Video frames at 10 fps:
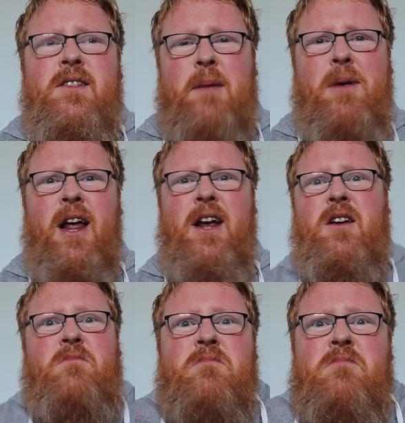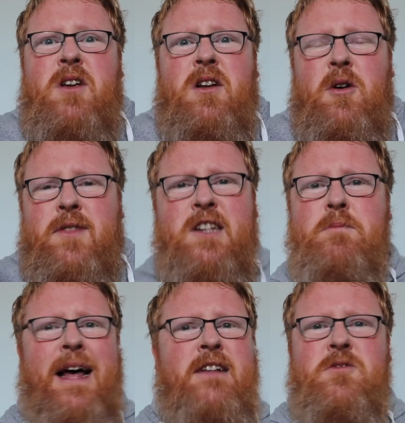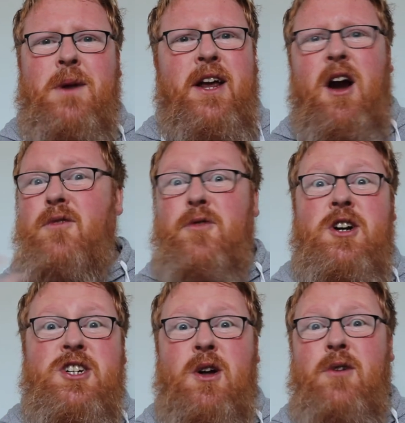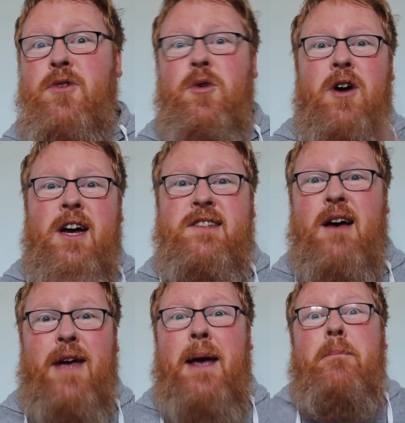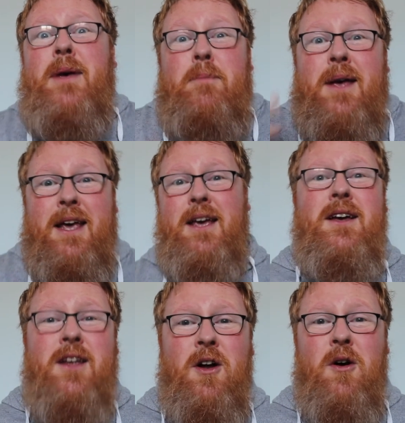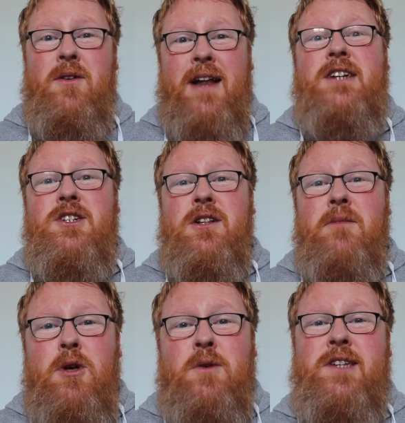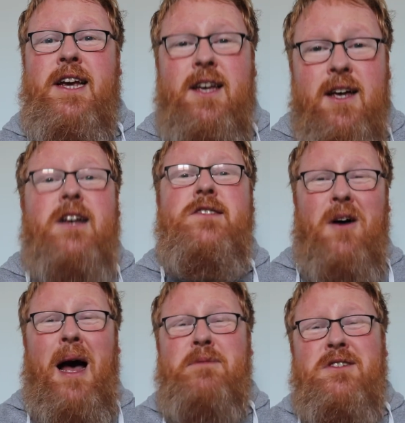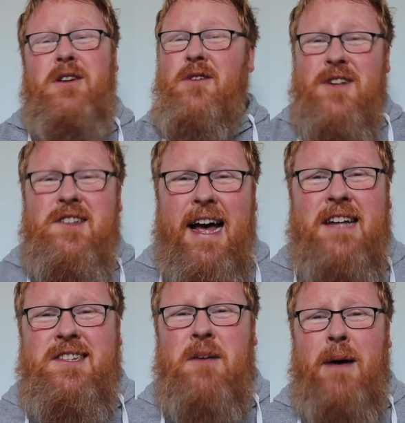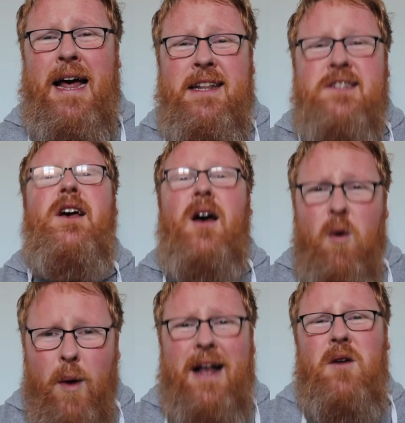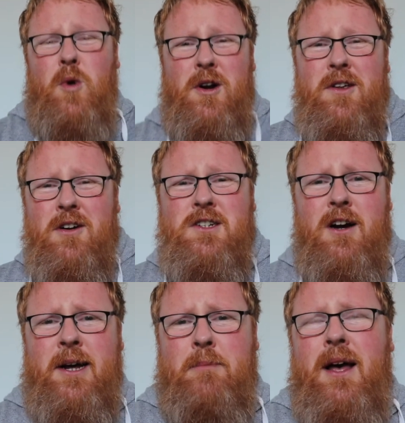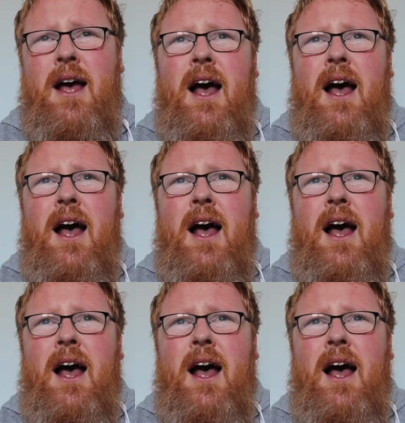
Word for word: They'd be like you know, these bands would be like our version of, you guys have MBP, you know, national music. So absolutely fantastic bands, well worth your time.